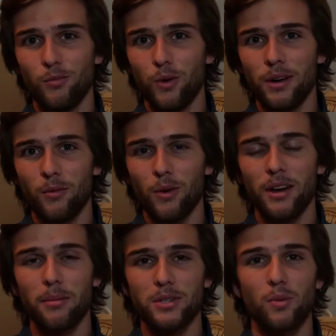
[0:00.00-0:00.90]
wouldn't
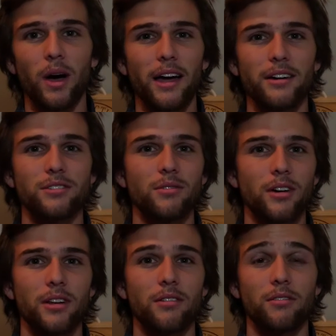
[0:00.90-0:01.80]
want a bunch of wires
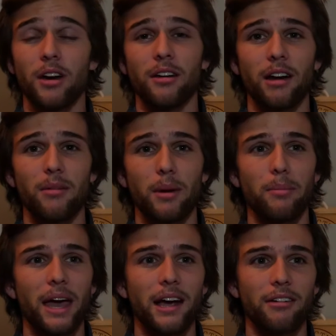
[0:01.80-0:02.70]
running running around in
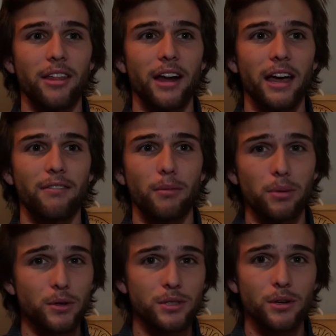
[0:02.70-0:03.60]
my bag. I'd rather have a
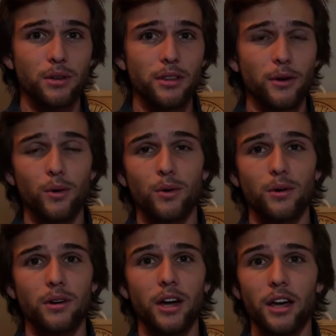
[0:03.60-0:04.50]
Bluetooth
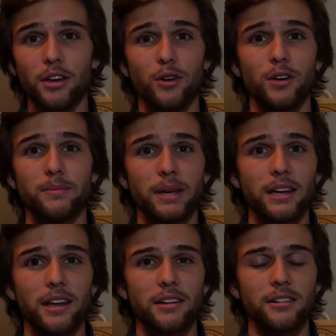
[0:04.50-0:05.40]
or a USB
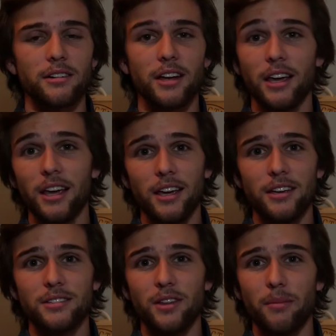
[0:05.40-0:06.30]
connector.
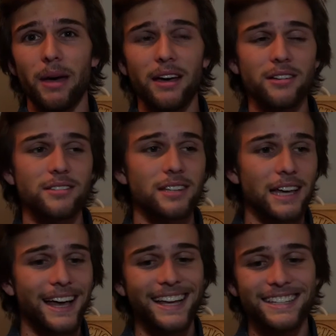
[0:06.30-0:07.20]
So the
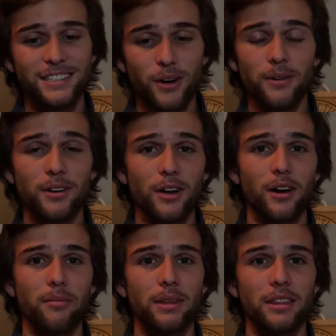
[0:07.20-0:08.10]
mouse, I don't
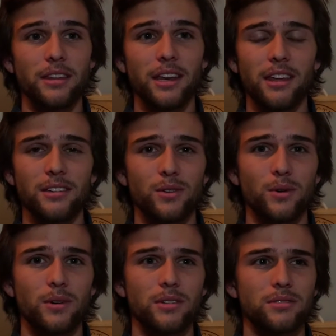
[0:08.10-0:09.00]
know. I've been leaning
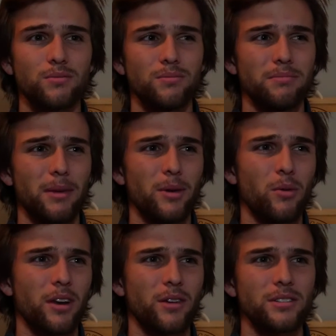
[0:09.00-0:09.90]
towards maybe
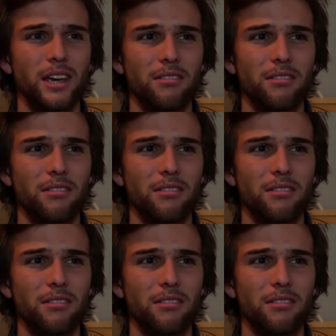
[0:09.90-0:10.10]
one of those